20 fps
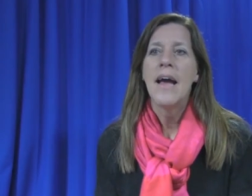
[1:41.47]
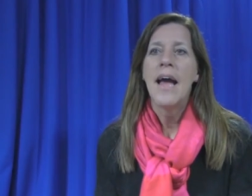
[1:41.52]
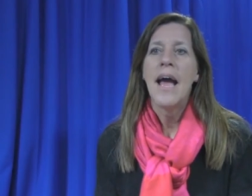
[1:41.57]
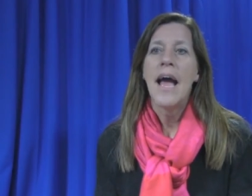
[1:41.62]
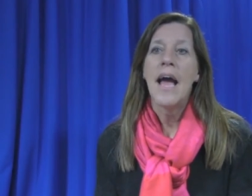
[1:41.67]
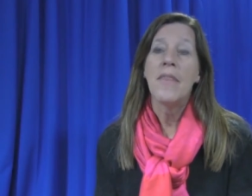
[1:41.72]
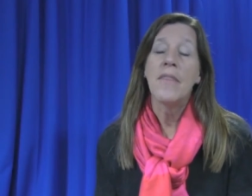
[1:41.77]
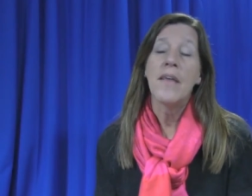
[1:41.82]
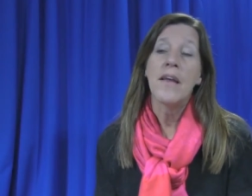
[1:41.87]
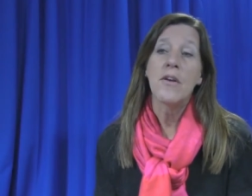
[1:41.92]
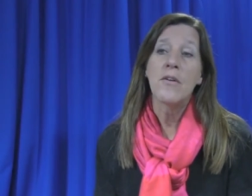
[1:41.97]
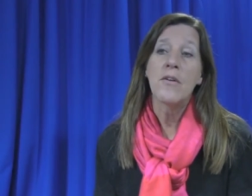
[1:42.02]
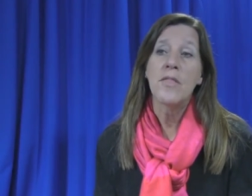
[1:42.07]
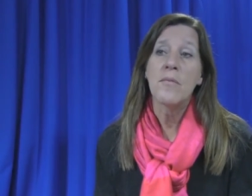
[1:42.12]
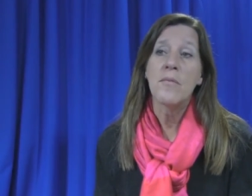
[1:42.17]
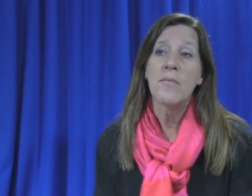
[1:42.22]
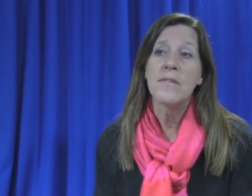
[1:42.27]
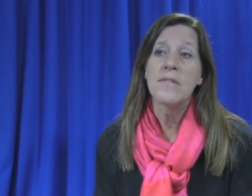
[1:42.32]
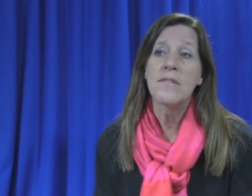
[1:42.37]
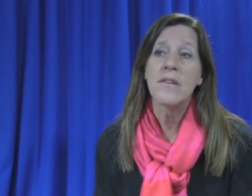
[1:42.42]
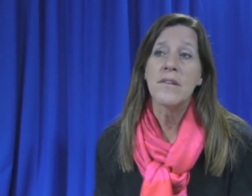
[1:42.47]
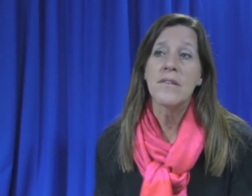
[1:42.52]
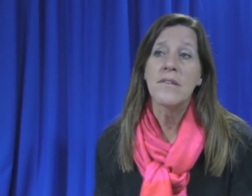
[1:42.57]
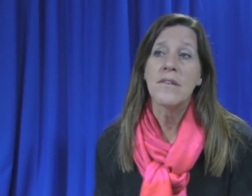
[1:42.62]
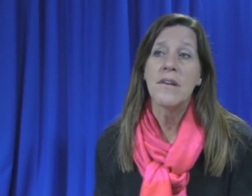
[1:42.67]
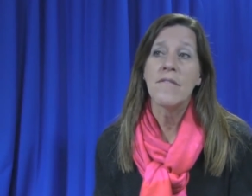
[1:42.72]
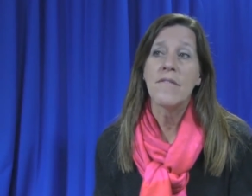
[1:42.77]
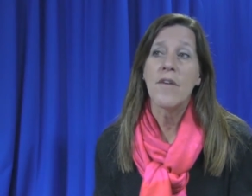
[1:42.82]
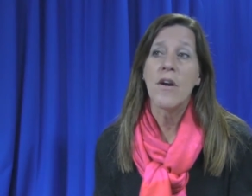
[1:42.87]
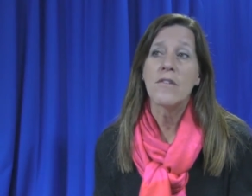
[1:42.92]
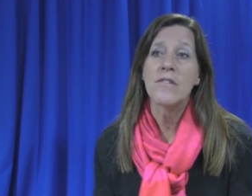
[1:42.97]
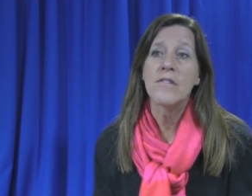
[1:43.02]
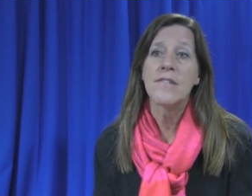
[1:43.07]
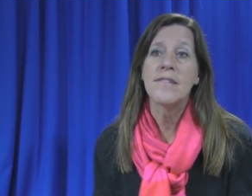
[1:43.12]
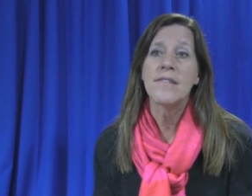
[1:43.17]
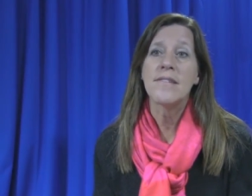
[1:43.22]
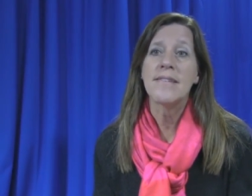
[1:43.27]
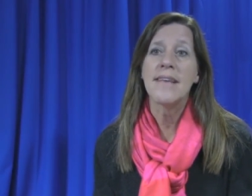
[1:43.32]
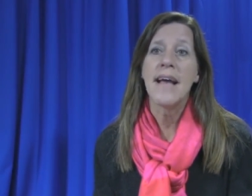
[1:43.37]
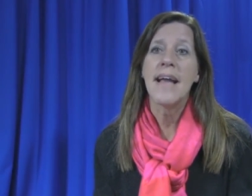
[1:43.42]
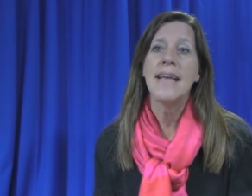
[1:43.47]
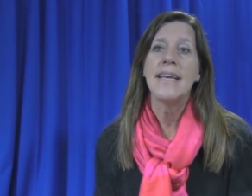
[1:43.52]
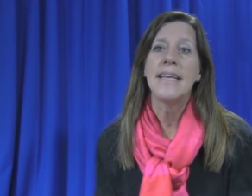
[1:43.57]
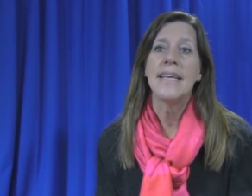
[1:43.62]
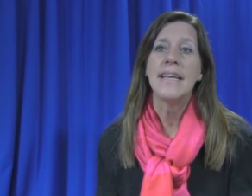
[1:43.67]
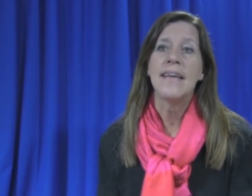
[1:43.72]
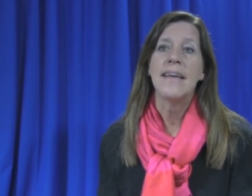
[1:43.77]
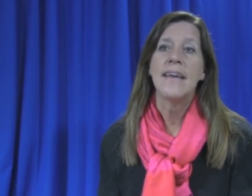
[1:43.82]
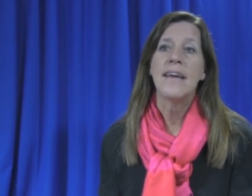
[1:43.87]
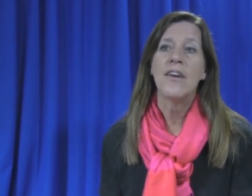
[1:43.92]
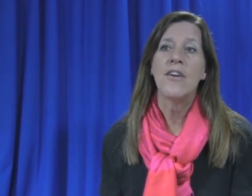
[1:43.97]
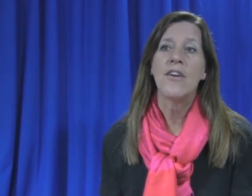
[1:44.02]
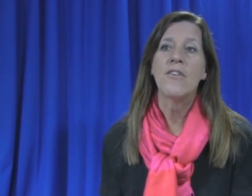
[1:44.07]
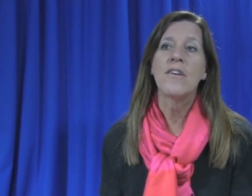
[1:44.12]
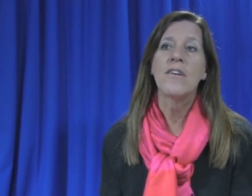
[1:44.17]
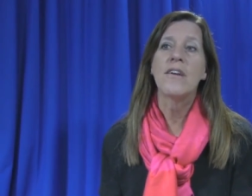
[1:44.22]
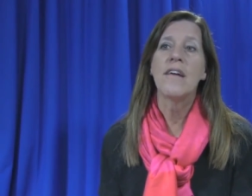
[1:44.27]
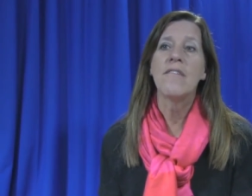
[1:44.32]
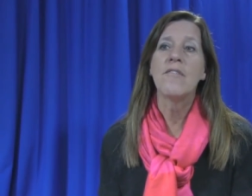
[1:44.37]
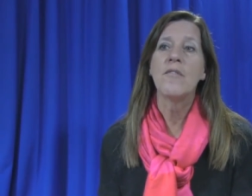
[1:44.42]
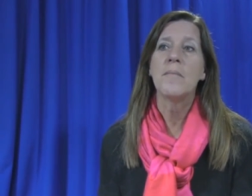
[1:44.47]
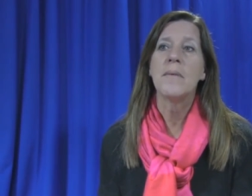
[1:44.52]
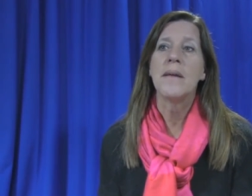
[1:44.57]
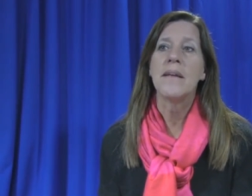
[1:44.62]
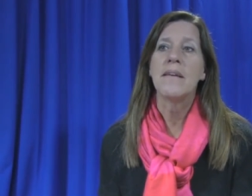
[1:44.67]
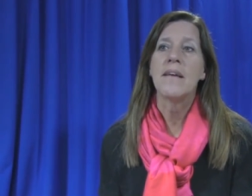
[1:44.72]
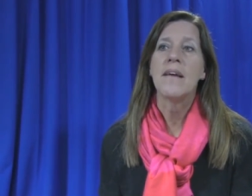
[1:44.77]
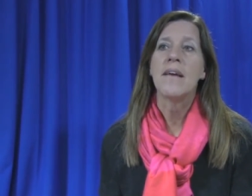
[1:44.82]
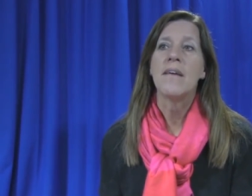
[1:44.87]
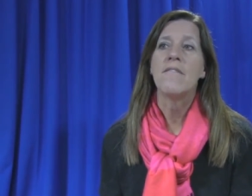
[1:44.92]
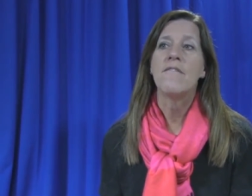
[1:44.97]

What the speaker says: And they are the result of our society and our government